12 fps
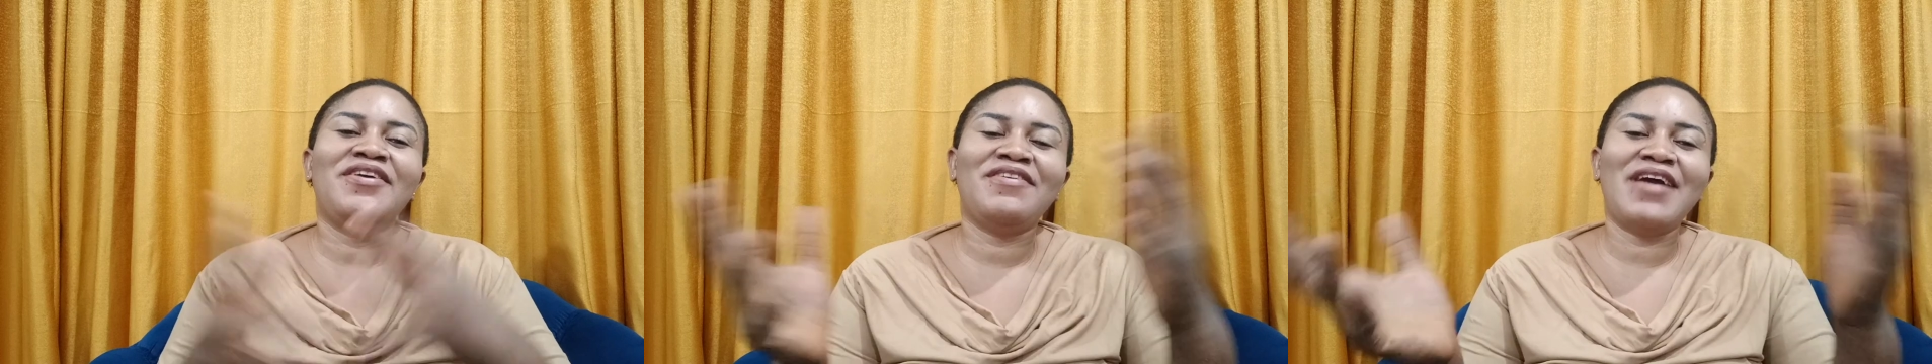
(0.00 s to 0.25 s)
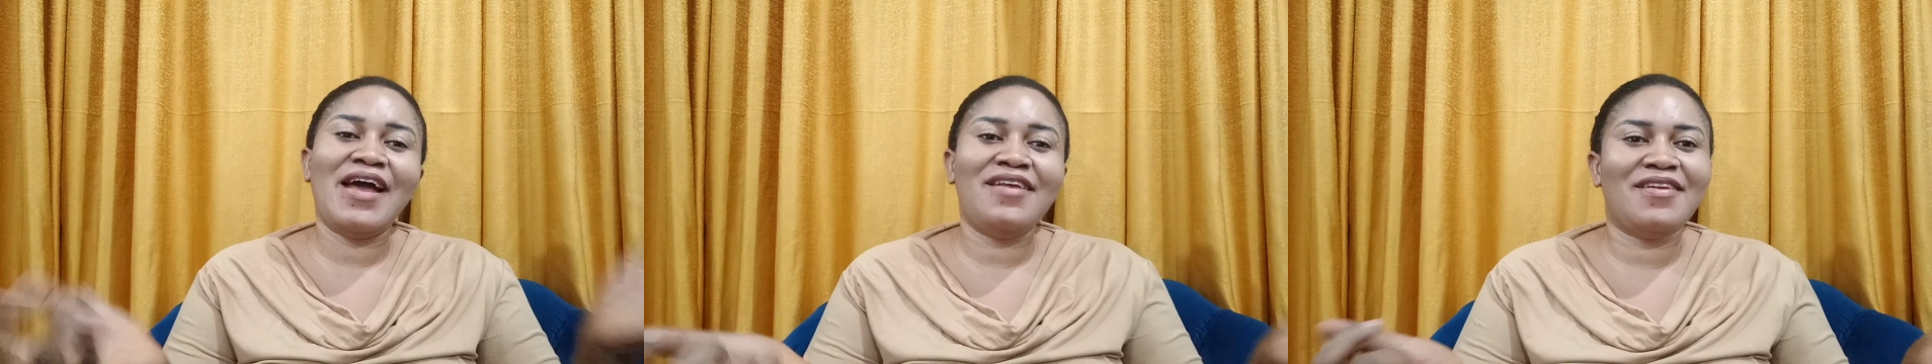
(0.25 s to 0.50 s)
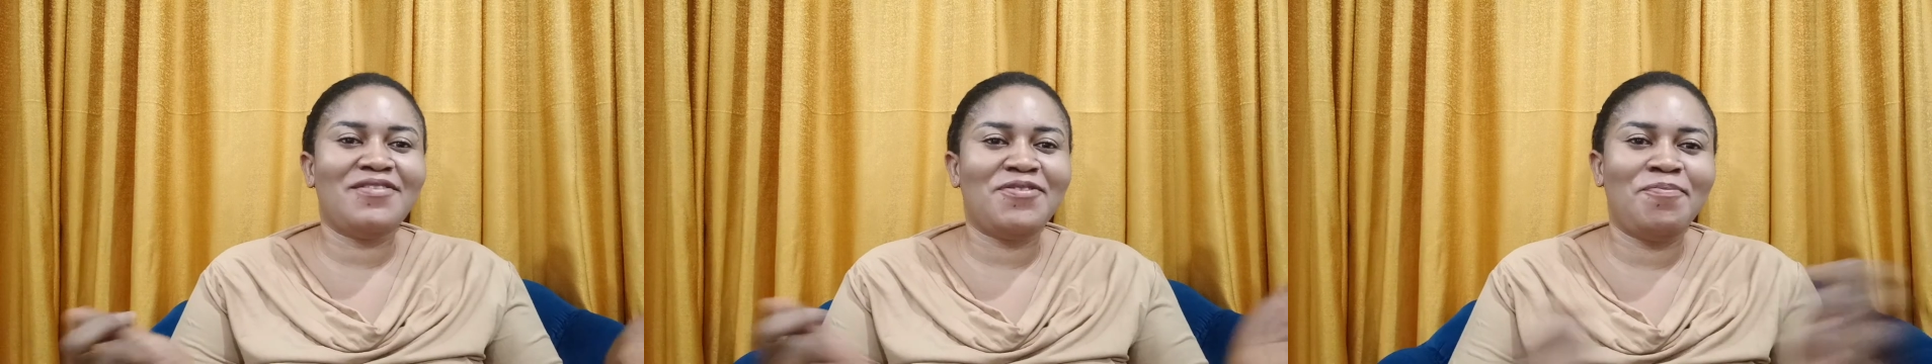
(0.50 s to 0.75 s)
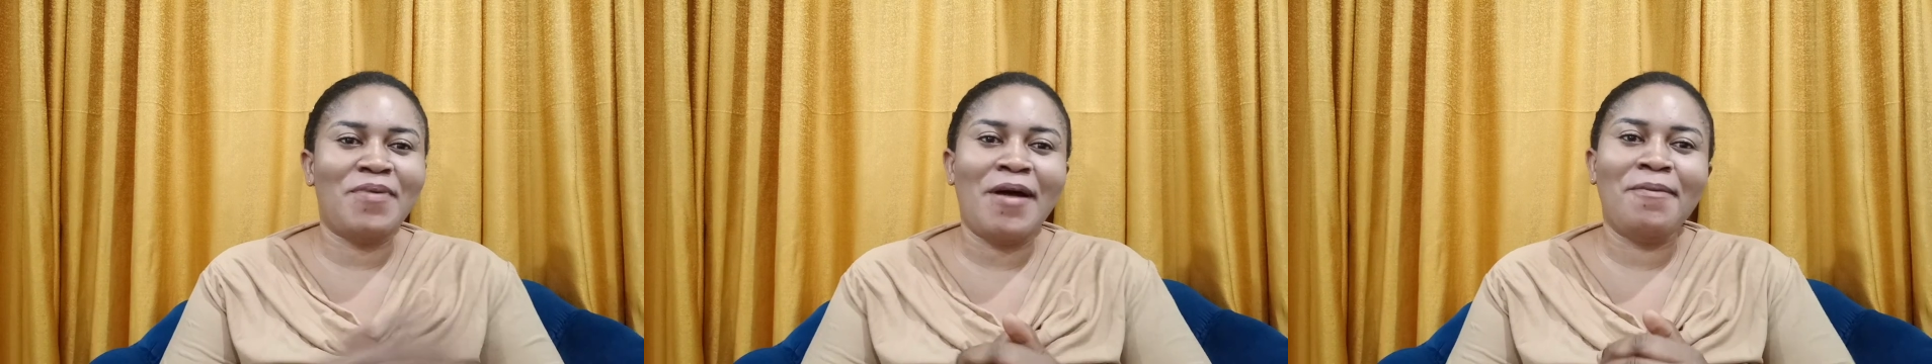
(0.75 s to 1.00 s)
You guys are
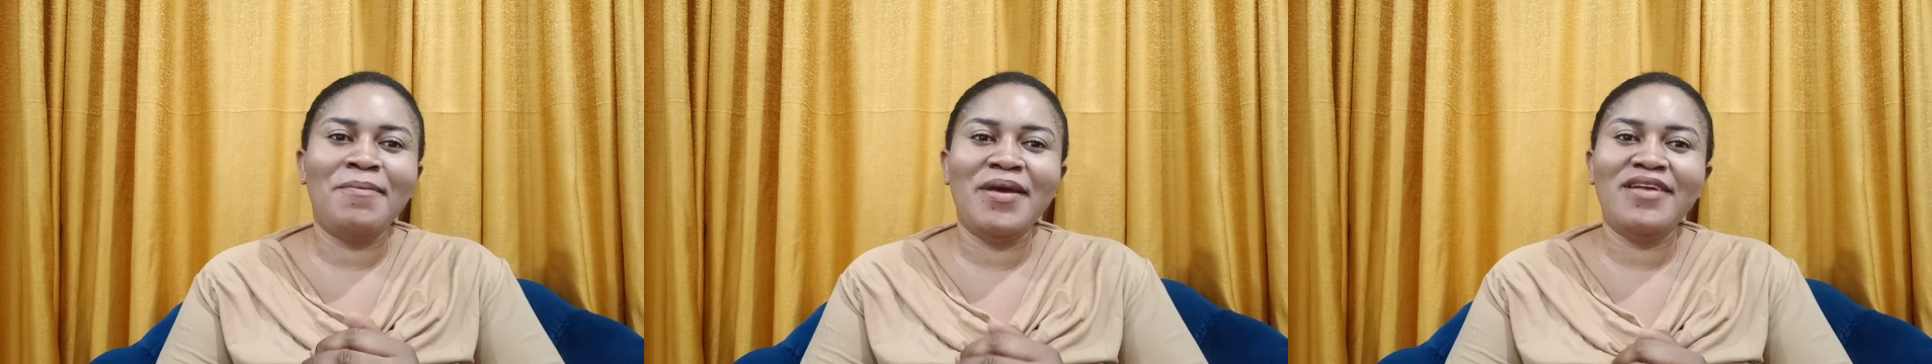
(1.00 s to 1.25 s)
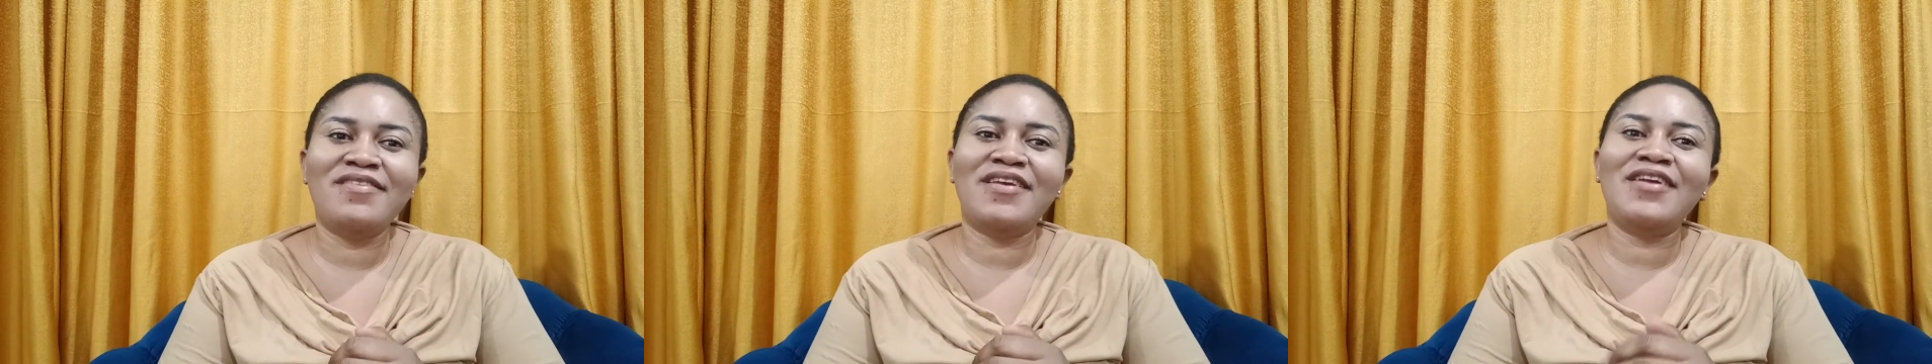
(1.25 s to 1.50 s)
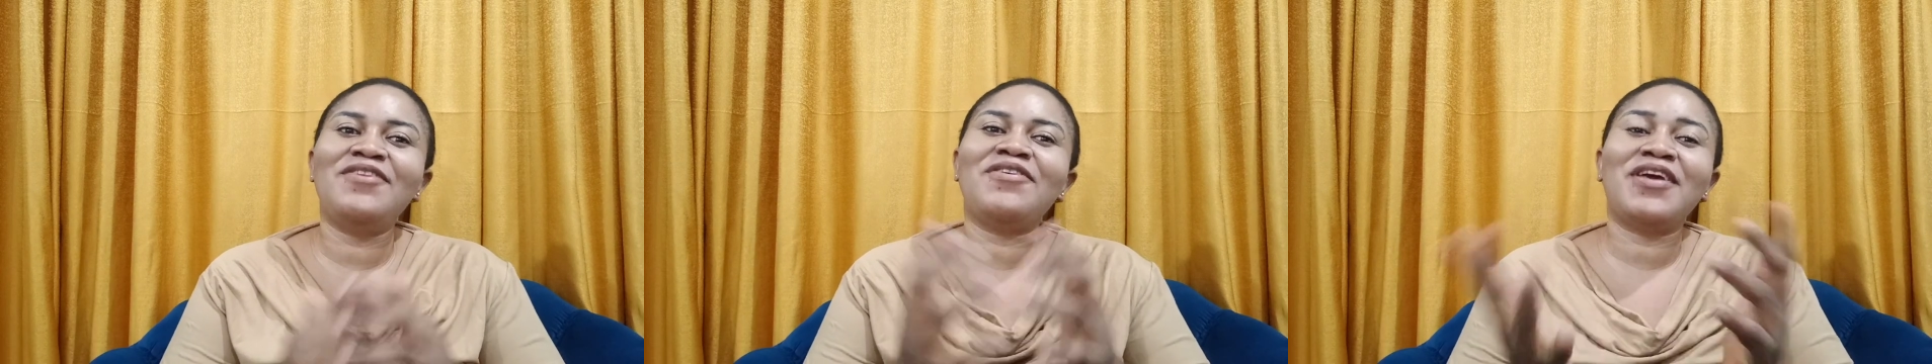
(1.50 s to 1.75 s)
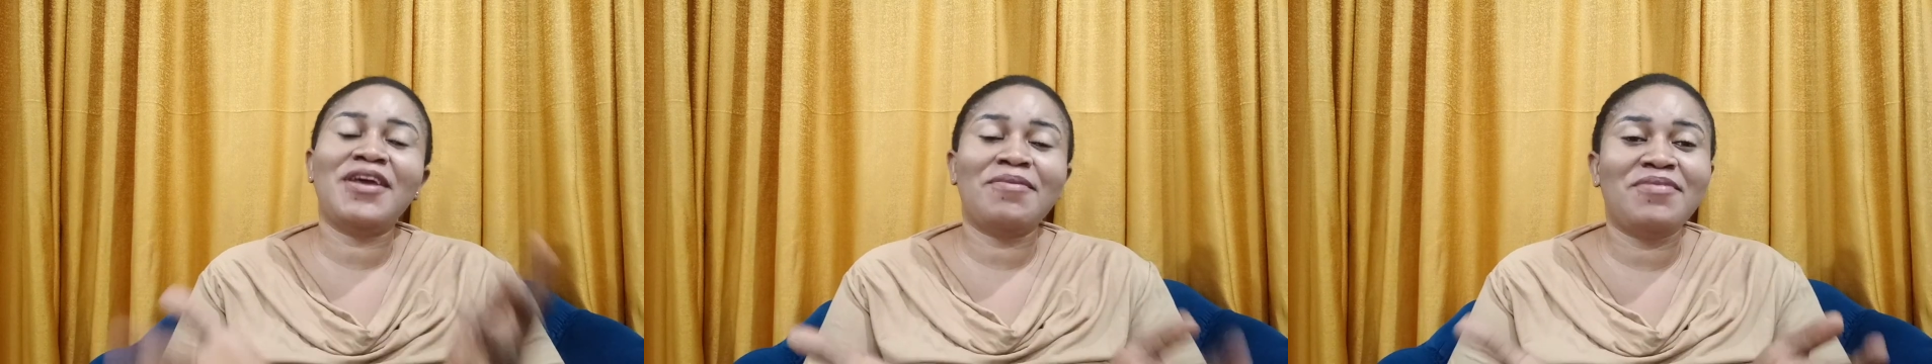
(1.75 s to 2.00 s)
super amazing.
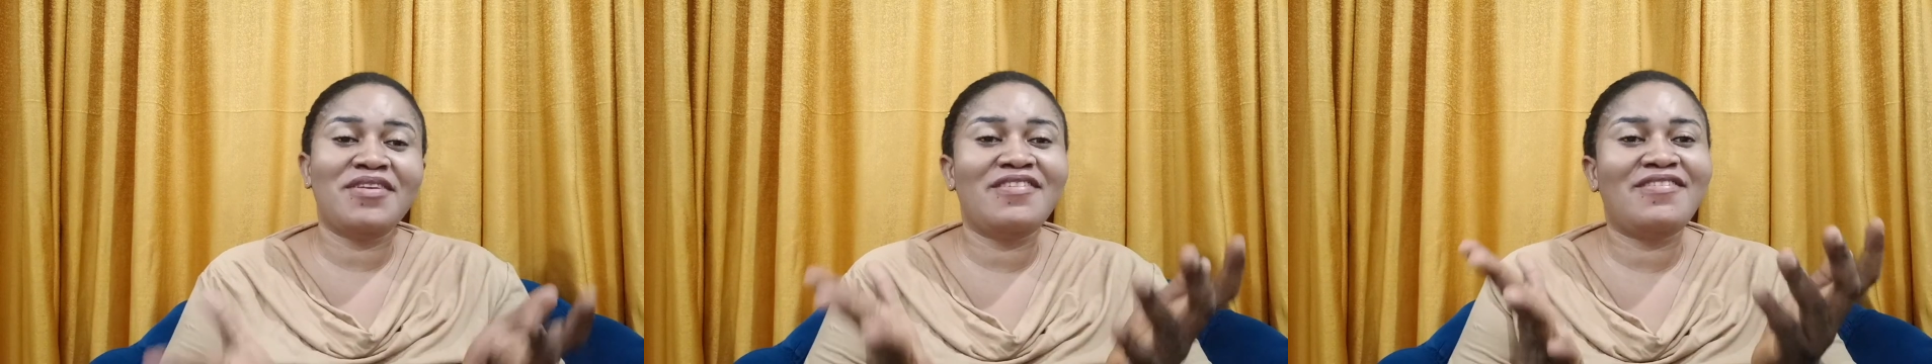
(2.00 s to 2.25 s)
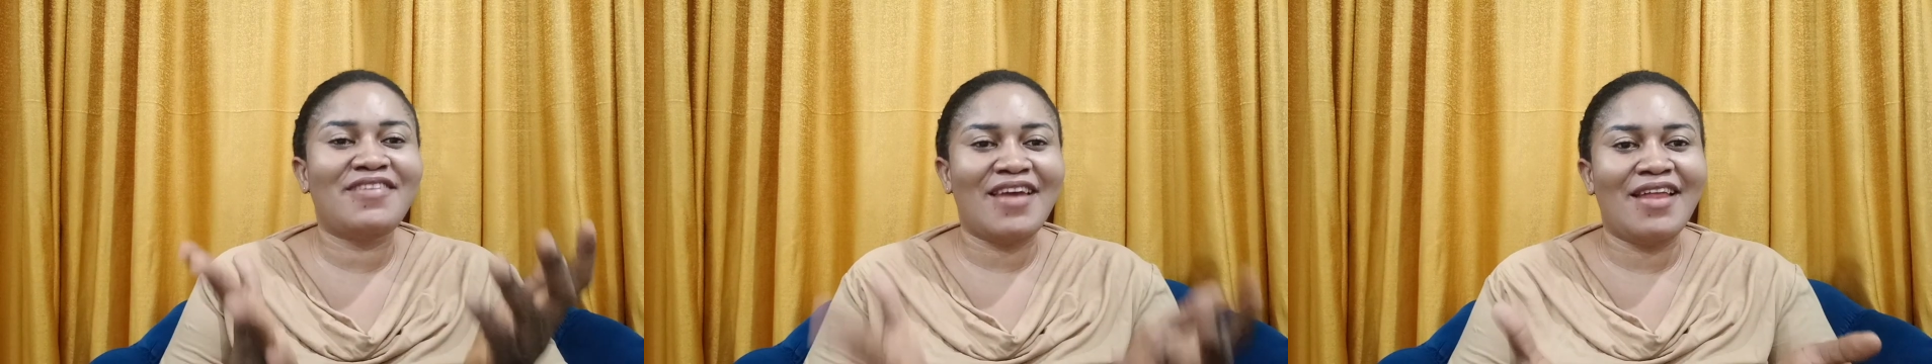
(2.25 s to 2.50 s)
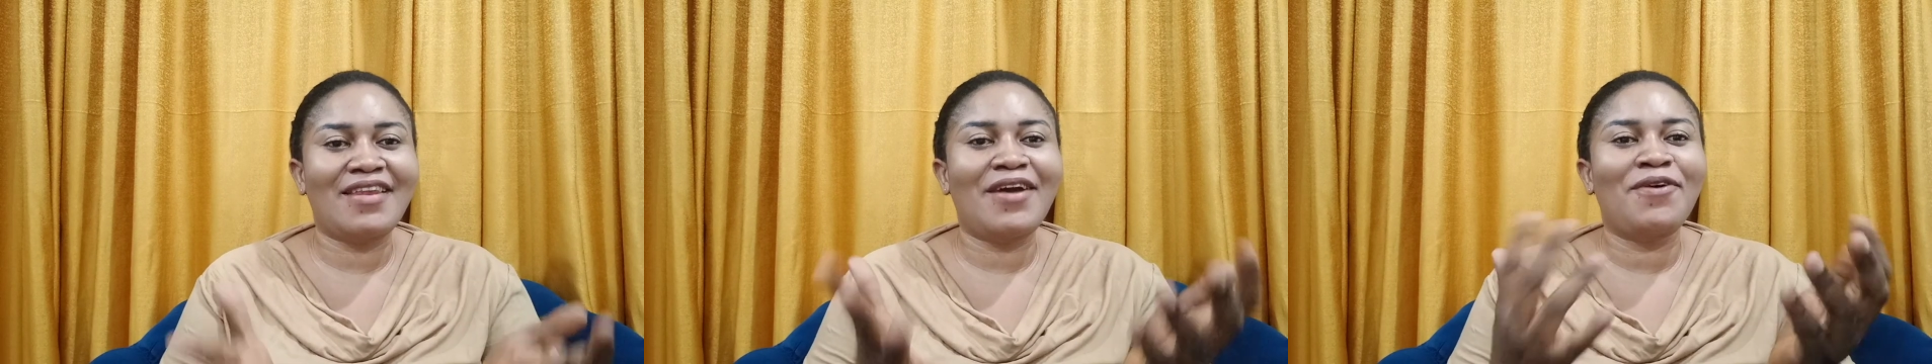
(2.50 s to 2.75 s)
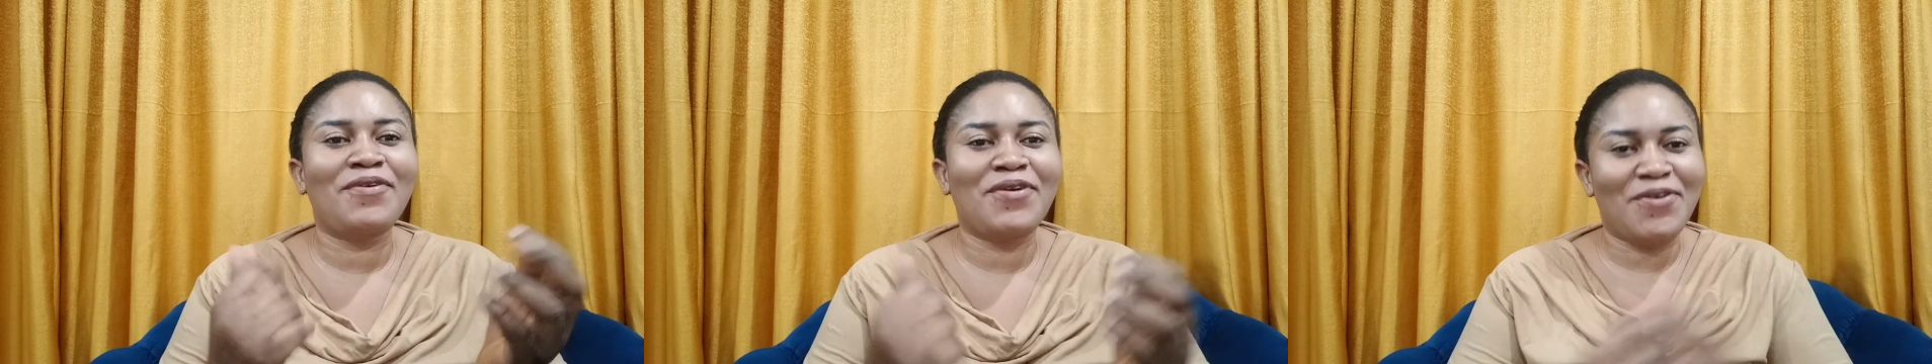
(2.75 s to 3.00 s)
You keep this
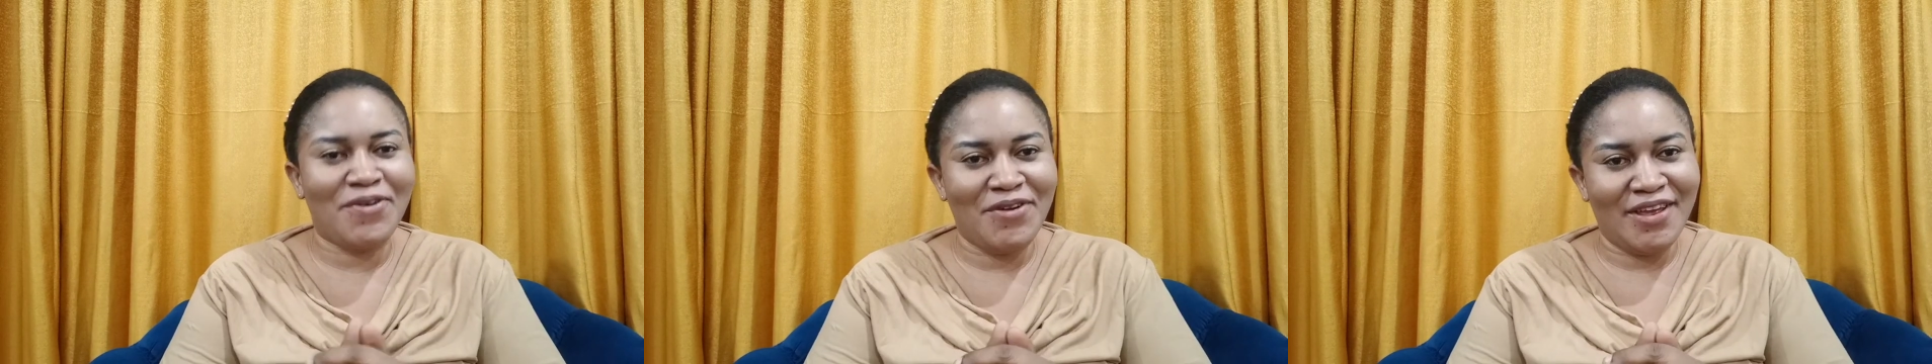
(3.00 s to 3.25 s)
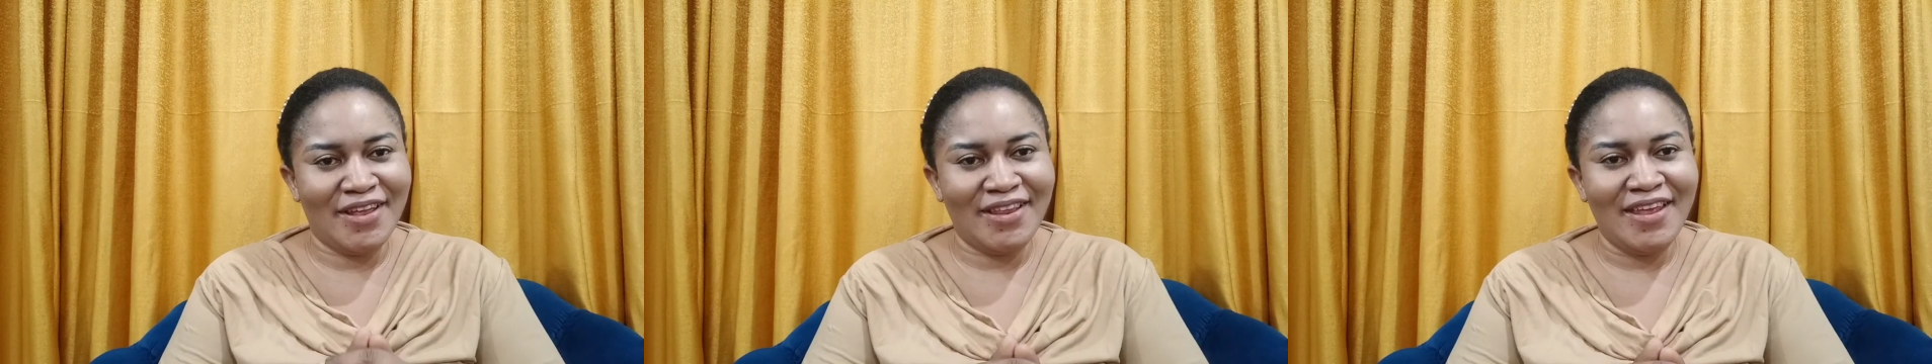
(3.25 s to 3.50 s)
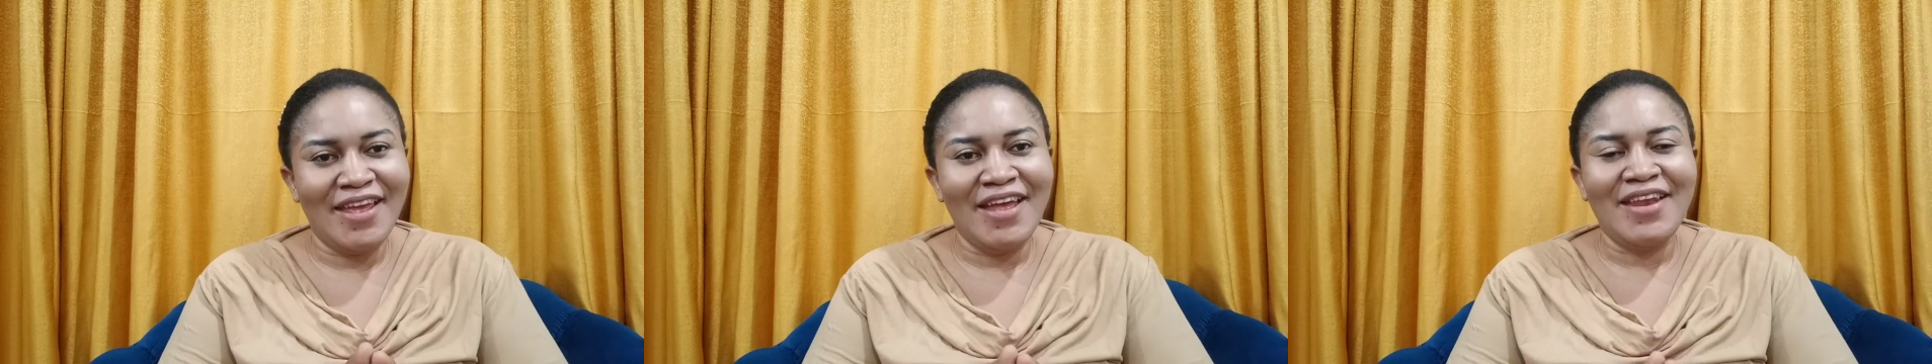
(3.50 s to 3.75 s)
channel going.